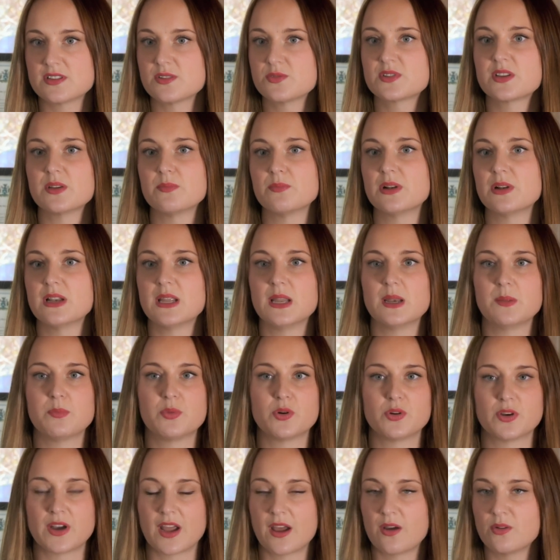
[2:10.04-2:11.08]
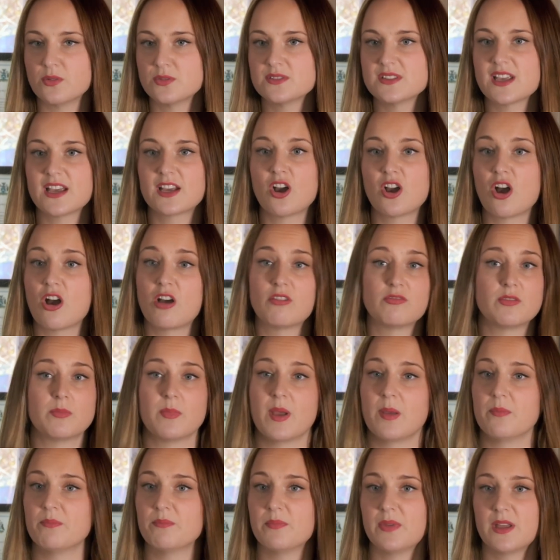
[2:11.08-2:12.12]
I was completely put out, I can't
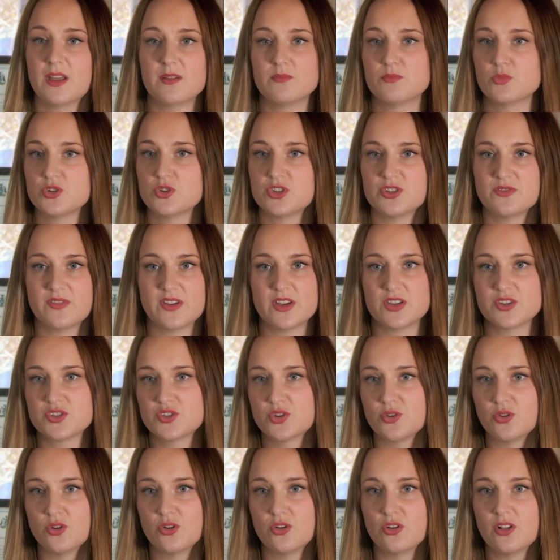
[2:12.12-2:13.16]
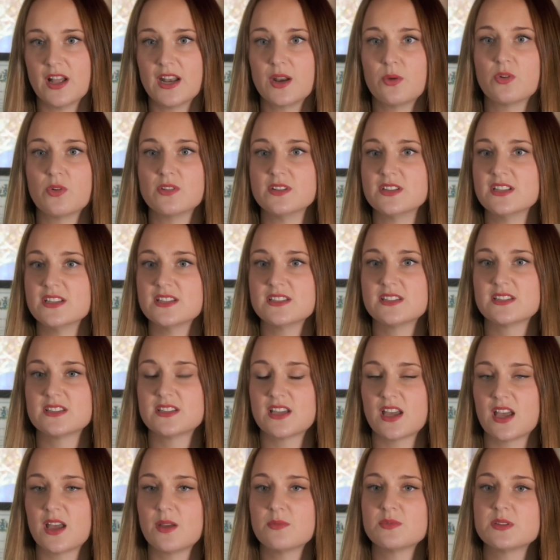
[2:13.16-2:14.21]
remember much of it at all, and I want this
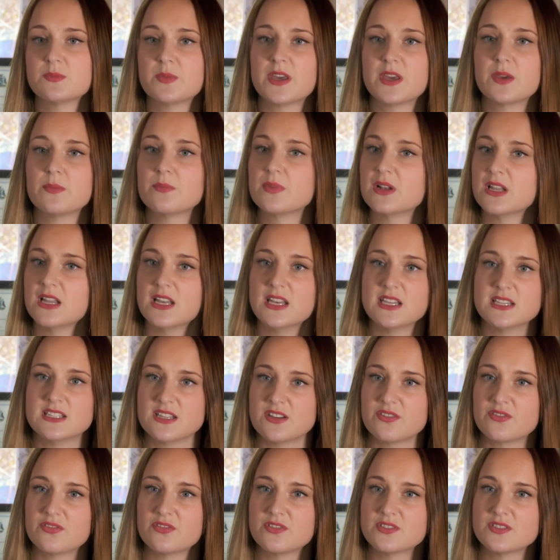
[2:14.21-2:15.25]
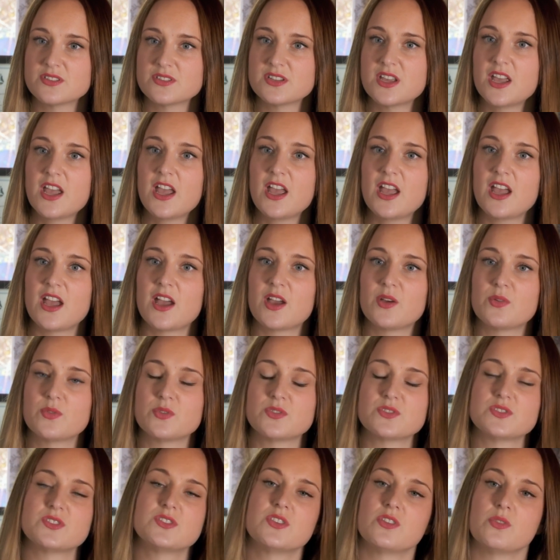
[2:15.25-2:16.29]
time to be completely different. I
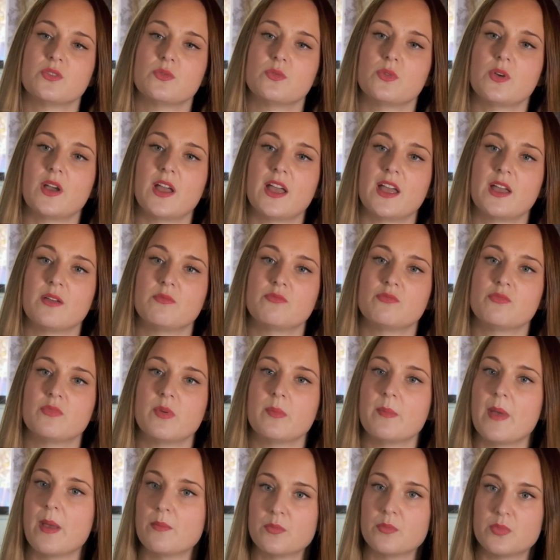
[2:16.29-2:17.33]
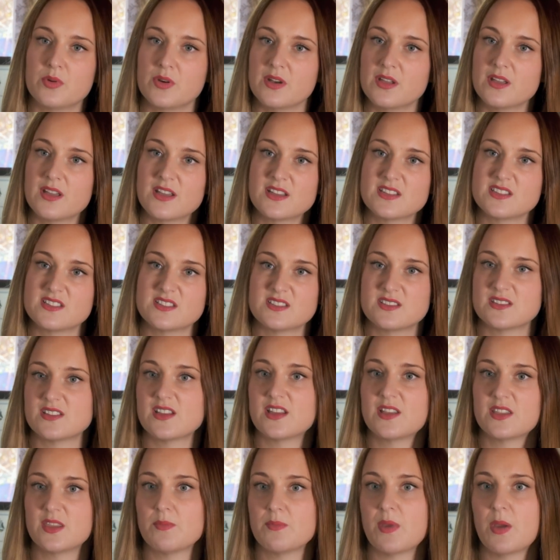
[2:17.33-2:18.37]
want to remember it as
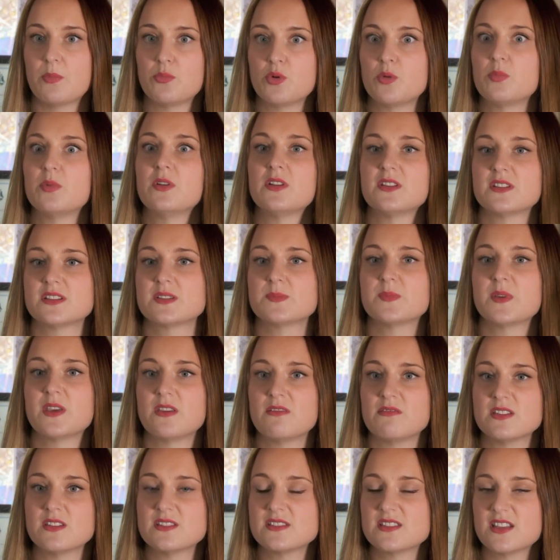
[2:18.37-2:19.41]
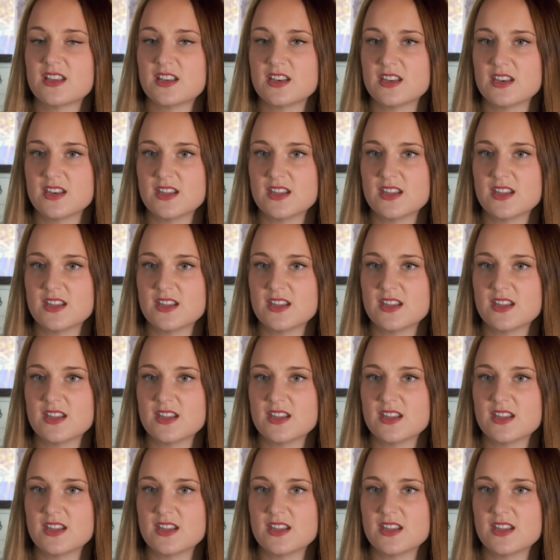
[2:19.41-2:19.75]
the memorable experience that it